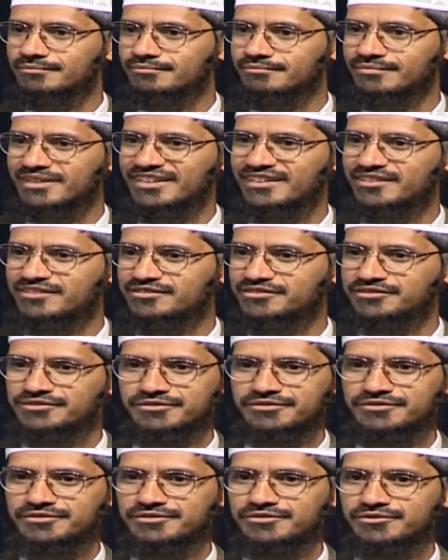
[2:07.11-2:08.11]
Means,
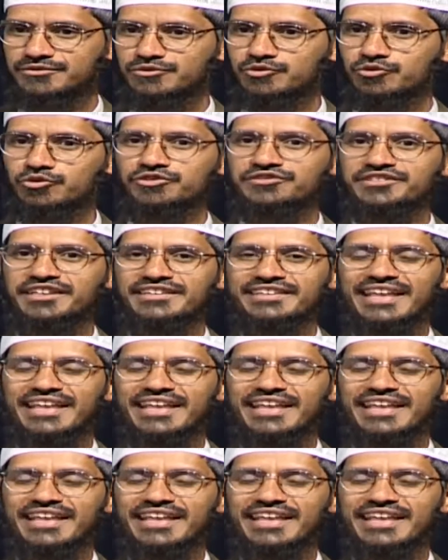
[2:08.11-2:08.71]
you could say